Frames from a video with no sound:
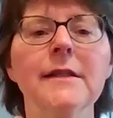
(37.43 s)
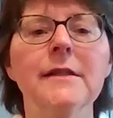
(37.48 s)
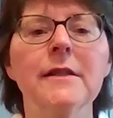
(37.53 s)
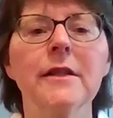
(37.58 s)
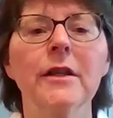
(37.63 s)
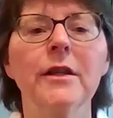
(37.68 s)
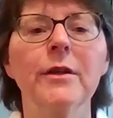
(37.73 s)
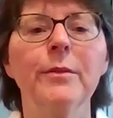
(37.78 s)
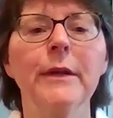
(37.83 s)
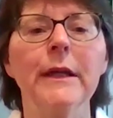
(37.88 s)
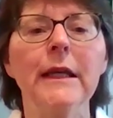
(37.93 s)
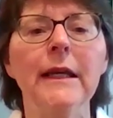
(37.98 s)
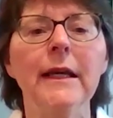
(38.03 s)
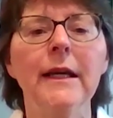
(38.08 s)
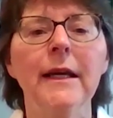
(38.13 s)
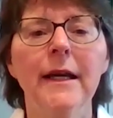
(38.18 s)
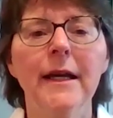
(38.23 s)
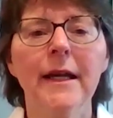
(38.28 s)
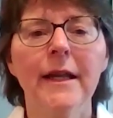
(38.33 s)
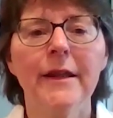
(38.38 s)
going to be,
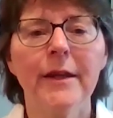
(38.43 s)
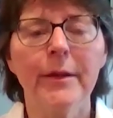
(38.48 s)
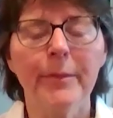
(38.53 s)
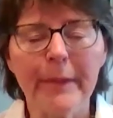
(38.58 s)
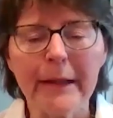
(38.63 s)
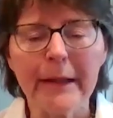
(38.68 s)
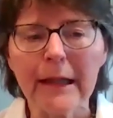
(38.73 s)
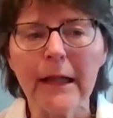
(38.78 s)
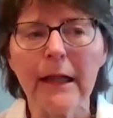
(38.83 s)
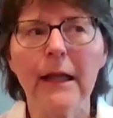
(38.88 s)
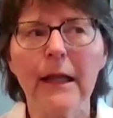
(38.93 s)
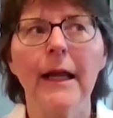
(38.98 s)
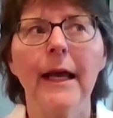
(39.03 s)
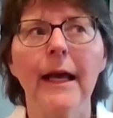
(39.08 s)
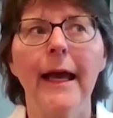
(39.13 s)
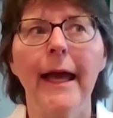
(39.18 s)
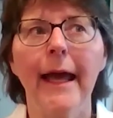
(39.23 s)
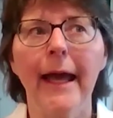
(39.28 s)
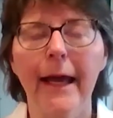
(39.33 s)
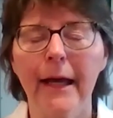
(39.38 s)
the middle,
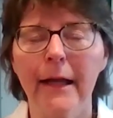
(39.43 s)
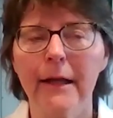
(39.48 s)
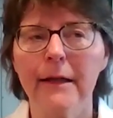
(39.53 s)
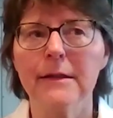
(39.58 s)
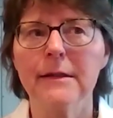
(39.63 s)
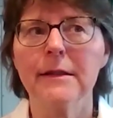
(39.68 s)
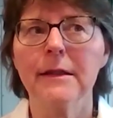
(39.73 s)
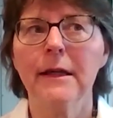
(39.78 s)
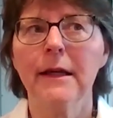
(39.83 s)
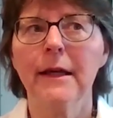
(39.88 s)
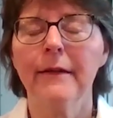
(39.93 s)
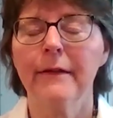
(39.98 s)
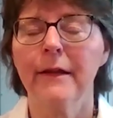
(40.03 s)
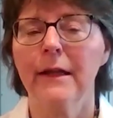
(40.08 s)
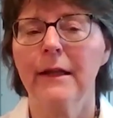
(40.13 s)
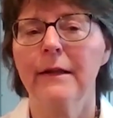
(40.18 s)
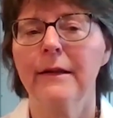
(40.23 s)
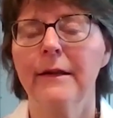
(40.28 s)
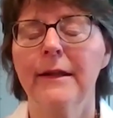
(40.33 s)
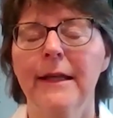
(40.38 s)
and
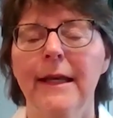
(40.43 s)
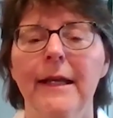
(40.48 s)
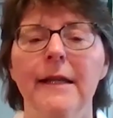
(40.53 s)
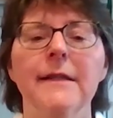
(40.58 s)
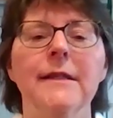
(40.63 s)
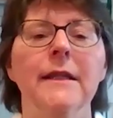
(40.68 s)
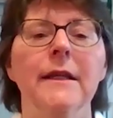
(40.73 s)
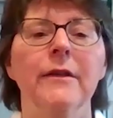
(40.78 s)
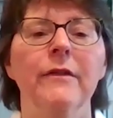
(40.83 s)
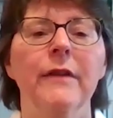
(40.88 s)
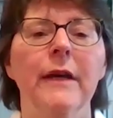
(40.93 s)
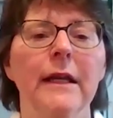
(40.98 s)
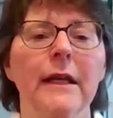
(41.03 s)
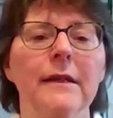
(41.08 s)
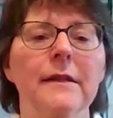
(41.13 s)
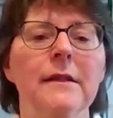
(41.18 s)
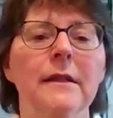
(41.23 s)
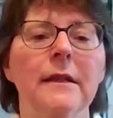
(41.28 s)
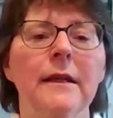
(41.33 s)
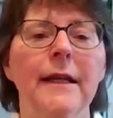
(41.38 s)
the ending
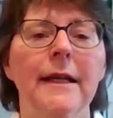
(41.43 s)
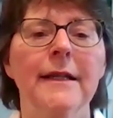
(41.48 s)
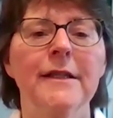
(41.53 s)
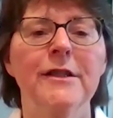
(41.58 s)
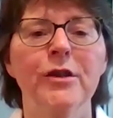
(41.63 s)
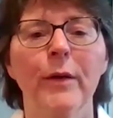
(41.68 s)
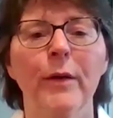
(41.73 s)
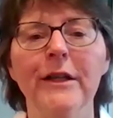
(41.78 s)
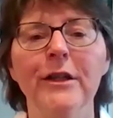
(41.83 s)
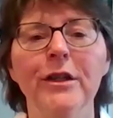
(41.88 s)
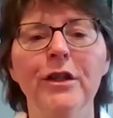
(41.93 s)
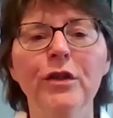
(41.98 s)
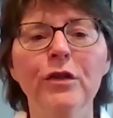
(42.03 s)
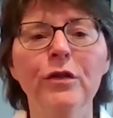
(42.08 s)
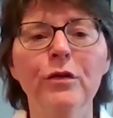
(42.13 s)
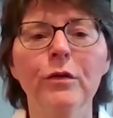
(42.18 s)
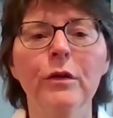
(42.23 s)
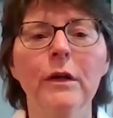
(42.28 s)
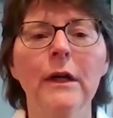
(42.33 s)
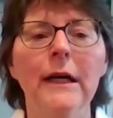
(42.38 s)
event. And so I
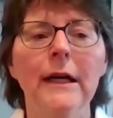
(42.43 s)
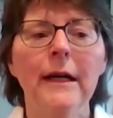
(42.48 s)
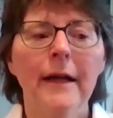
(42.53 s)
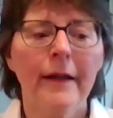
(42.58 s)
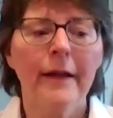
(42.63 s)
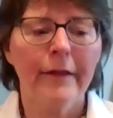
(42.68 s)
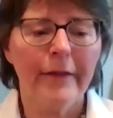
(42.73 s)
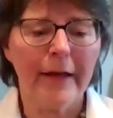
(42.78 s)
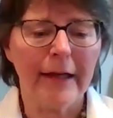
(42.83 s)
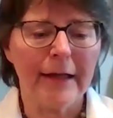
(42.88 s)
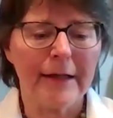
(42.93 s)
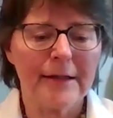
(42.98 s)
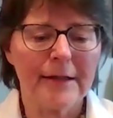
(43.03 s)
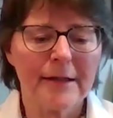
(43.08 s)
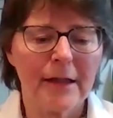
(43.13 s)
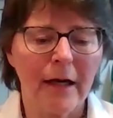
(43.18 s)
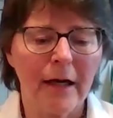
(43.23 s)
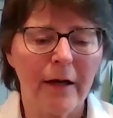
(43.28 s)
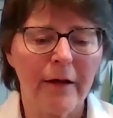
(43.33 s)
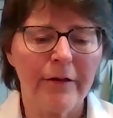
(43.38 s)
knew that
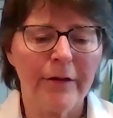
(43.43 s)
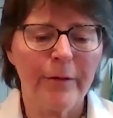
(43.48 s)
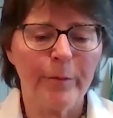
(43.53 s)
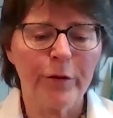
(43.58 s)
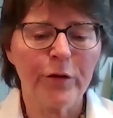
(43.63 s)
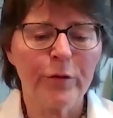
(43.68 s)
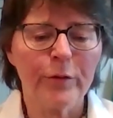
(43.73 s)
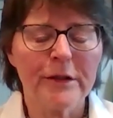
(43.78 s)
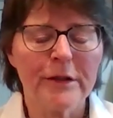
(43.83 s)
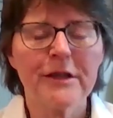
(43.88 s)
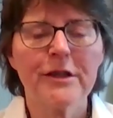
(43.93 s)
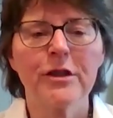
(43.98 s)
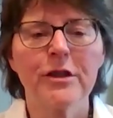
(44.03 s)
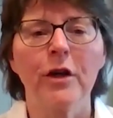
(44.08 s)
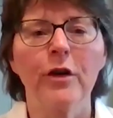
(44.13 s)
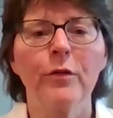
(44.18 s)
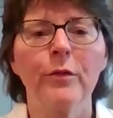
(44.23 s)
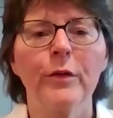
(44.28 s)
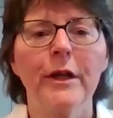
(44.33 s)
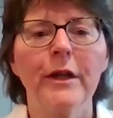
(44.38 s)
the book would
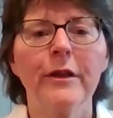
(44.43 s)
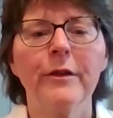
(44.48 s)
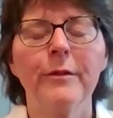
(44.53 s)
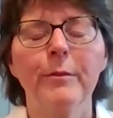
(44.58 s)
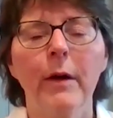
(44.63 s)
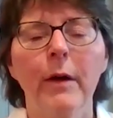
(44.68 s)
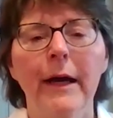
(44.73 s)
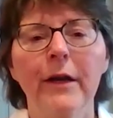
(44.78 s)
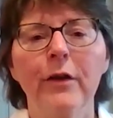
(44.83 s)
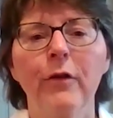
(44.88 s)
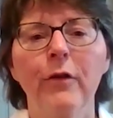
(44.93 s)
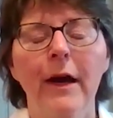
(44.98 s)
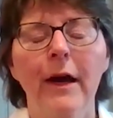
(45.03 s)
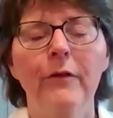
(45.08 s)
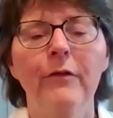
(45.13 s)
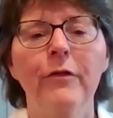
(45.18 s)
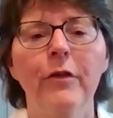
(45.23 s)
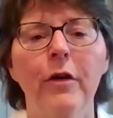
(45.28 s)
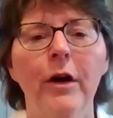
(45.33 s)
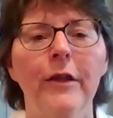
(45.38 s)
start with my
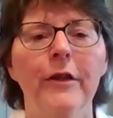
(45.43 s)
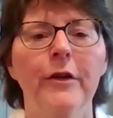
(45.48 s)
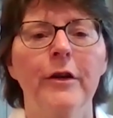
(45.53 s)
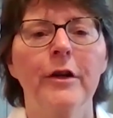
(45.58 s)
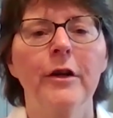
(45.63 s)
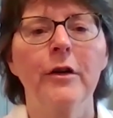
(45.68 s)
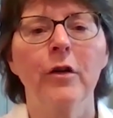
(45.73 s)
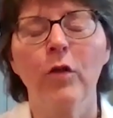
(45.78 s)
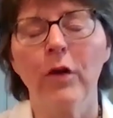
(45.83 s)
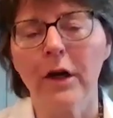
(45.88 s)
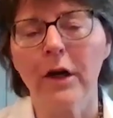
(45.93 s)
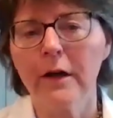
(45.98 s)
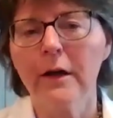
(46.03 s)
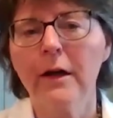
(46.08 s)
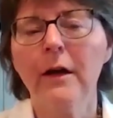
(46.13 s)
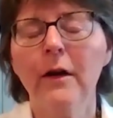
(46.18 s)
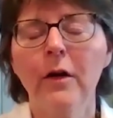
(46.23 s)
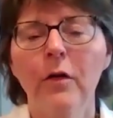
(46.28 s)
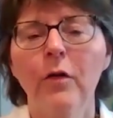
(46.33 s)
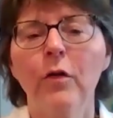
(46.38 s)
grandfather or
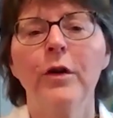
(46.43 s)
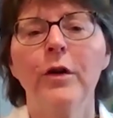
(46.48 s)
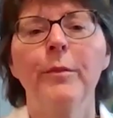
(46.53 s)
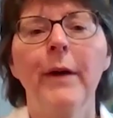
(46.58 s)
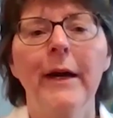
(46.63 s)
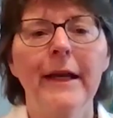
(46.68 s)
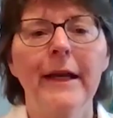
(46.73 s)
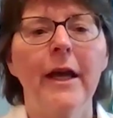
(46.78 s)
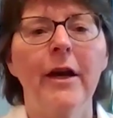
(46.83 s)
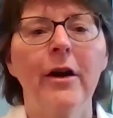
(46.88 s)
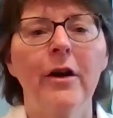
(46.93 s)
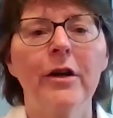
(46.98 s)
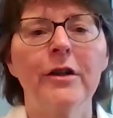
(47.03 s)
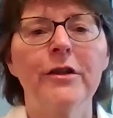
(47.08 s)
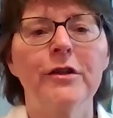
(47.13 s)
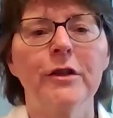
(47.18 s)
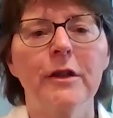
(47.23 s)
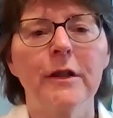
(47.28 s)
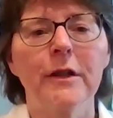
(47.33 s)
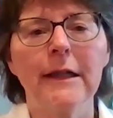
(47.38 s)
my
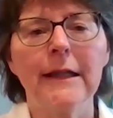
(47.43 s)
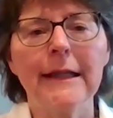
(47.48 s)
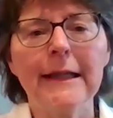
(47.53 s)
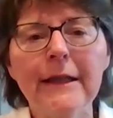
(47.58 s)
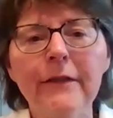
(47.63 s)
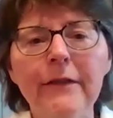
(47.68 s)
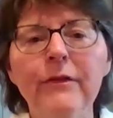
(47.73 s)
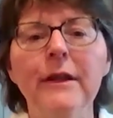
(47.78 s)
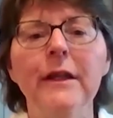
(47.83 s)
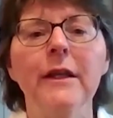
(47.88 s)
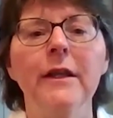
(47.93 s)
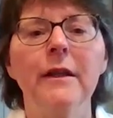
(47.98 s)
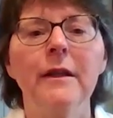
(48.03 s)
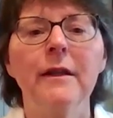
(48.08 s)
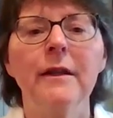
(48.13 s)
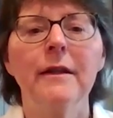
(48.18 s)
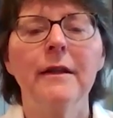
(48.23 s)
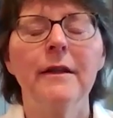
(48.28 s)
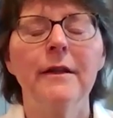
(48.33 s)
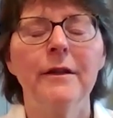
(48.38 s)
character leaving
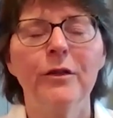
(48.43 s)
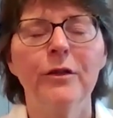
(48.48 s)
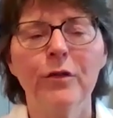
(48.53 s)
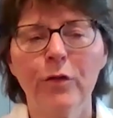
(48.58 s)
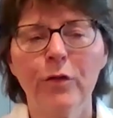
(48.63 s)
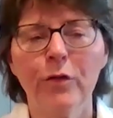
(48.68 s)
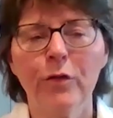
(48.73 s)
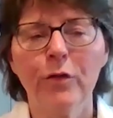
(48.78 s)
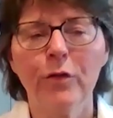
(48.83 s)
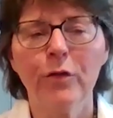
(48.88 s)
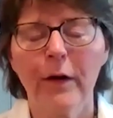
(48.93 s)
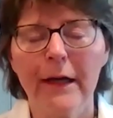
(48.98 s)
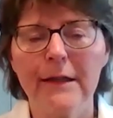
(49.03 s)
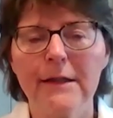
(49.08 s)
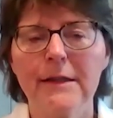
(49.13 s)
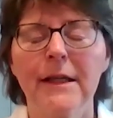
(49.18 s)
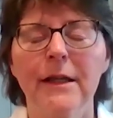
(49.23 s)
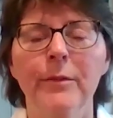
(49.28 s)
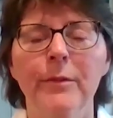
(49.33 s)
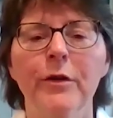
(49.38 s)

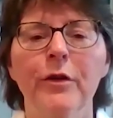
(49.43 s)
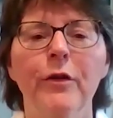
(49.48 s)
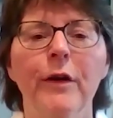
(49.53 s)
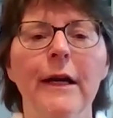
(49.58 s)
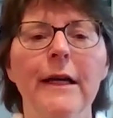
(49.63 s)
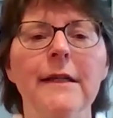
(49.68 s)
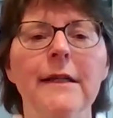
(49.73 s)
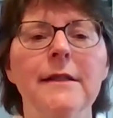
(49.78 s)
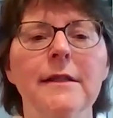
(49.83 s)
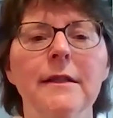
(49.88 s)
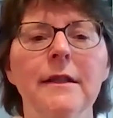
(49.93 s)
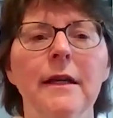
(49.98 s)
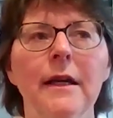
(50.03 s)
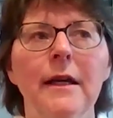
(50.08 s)
Ukraine to immigrate